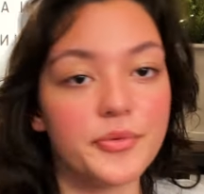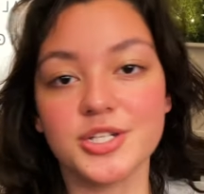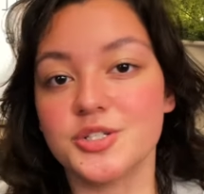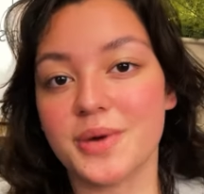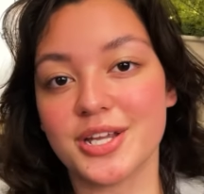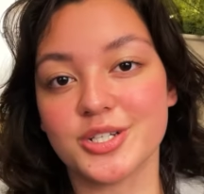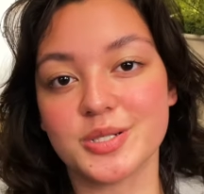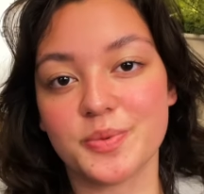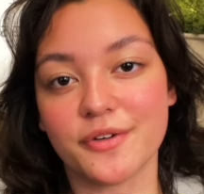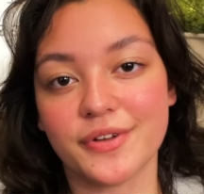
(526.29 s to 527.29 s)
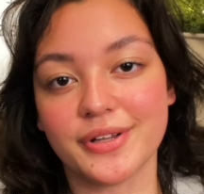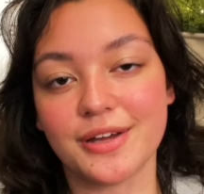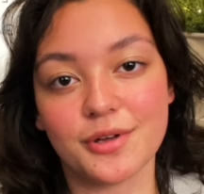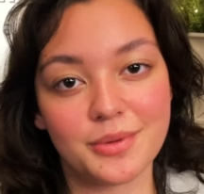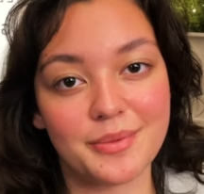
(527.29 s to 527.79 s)
which matches perfectly
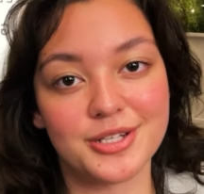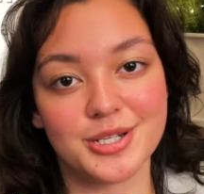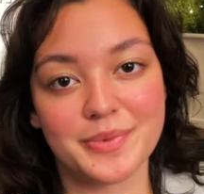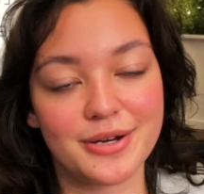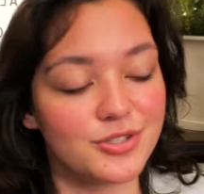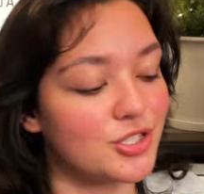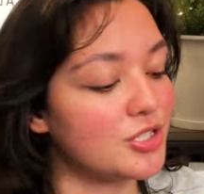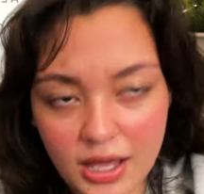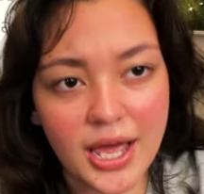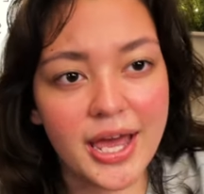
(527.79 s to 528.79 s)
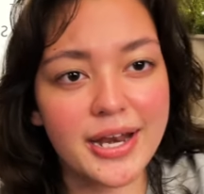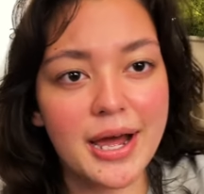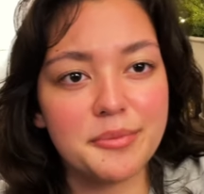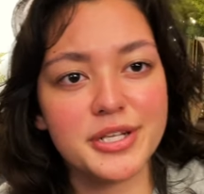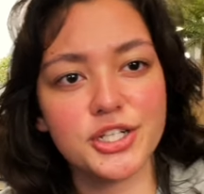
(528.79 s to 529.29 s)
with my pencil pouch. And
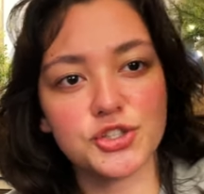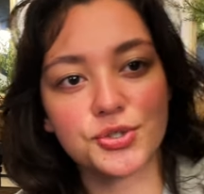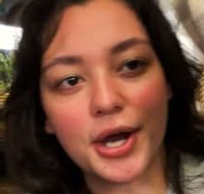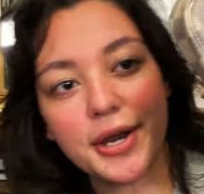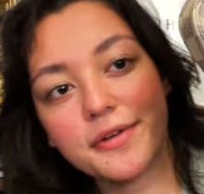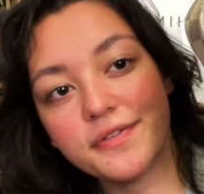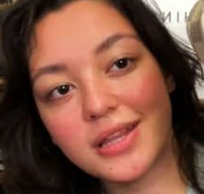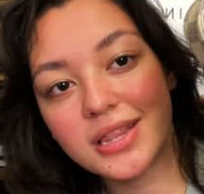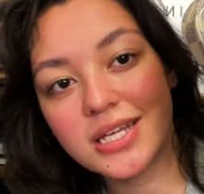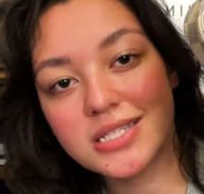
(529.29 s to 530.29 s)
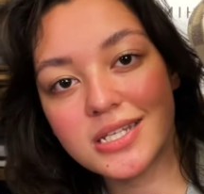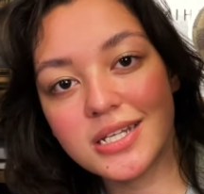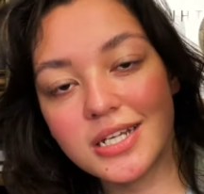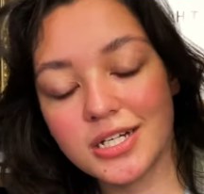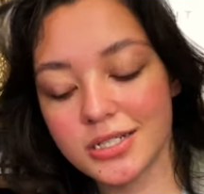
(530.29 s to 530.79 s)
I'm gonna try to fit this in
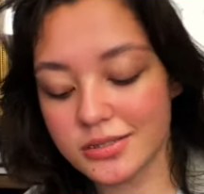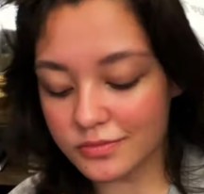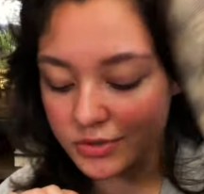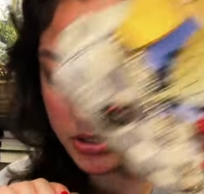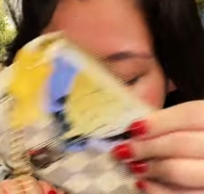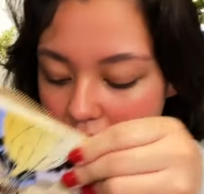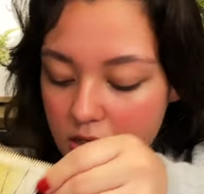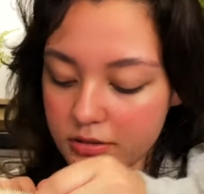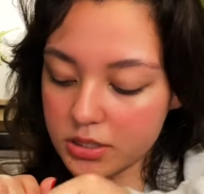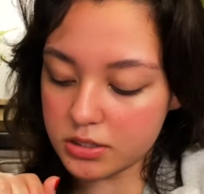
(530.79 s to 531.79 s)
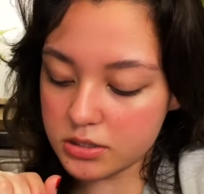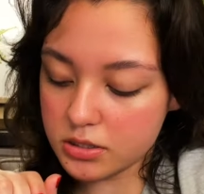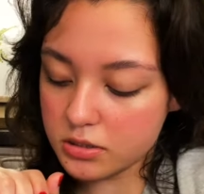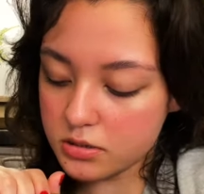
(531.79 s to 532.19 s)
here. We'll see how it does.